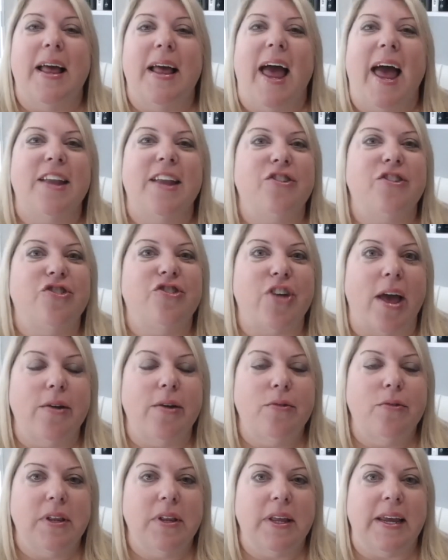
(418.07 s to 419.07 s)
had
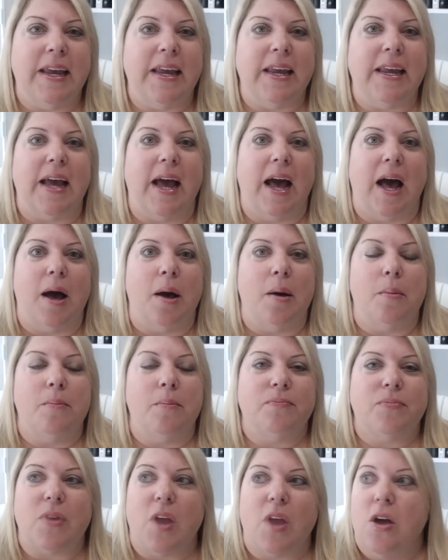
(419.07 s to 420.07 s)
generally
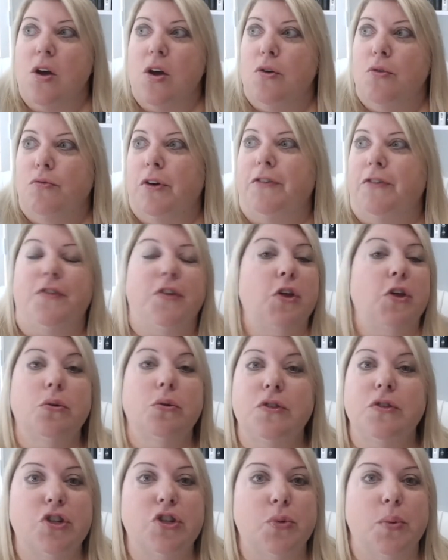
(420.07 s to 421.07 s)

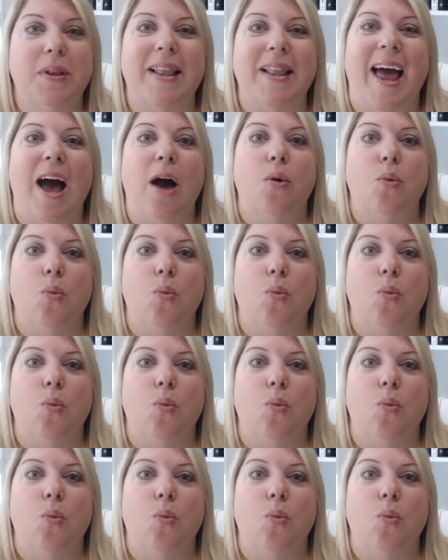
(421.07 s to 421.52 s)
refused to allow